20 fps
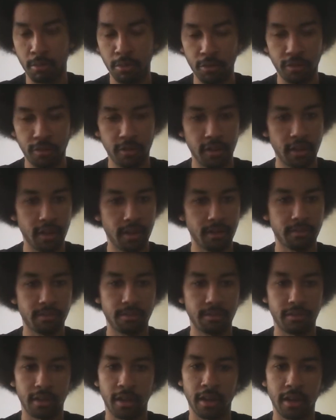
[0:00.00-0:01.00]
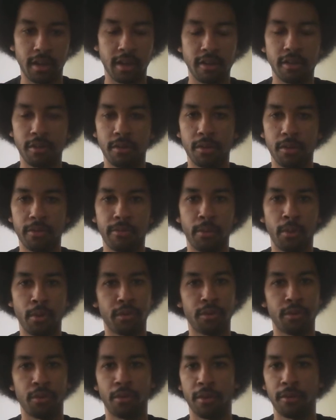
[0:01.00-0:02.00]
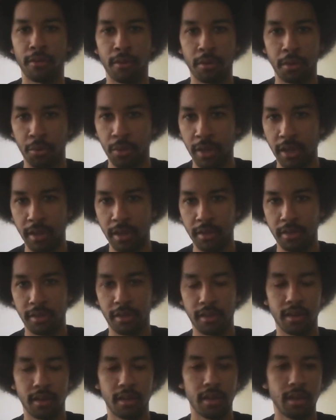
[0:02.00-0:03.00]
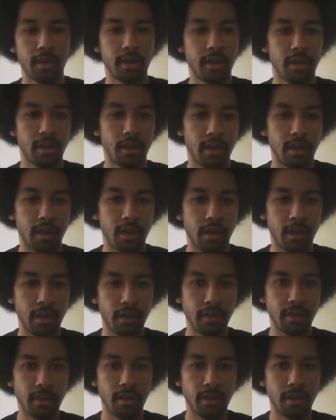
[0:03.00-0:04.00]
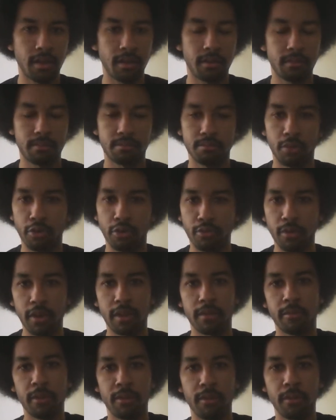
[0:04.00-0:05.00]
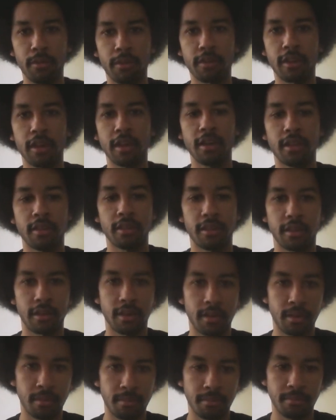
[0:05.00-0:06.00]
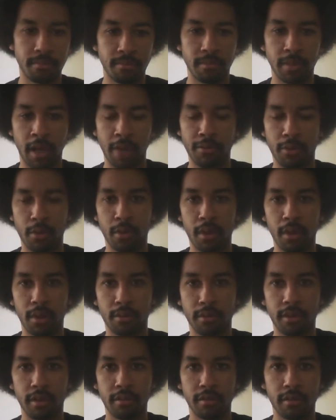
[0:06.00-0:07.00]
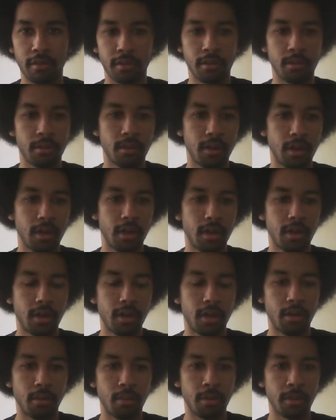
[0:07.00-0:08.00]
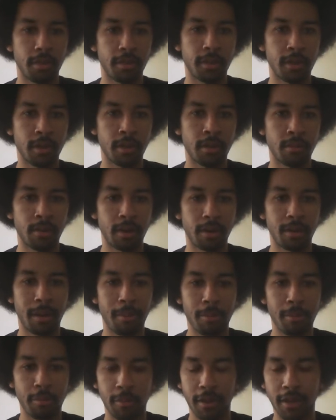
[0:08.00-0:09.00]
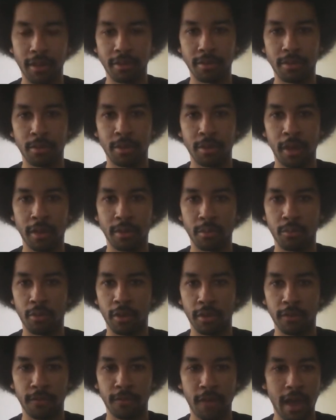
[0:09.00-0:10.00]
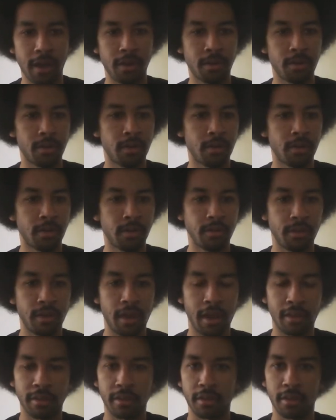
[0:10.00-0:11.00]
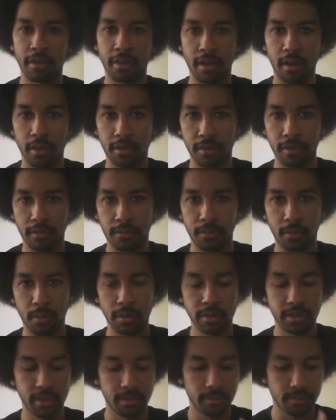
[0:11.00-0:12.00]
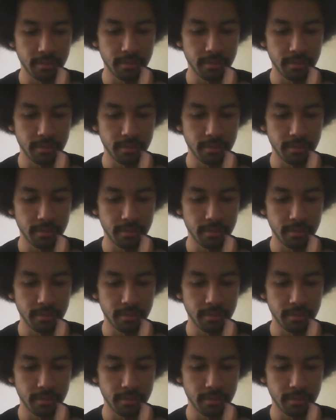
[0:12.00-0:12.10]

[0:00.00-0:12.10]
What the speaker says: Mabuse, and 1934's Story of Floating Weeds. And the most recent movie we've seen is Life Aquatic with Steve Zissou, with runner-ups being 2001's Fat Girl and 2000's The Constant Forge.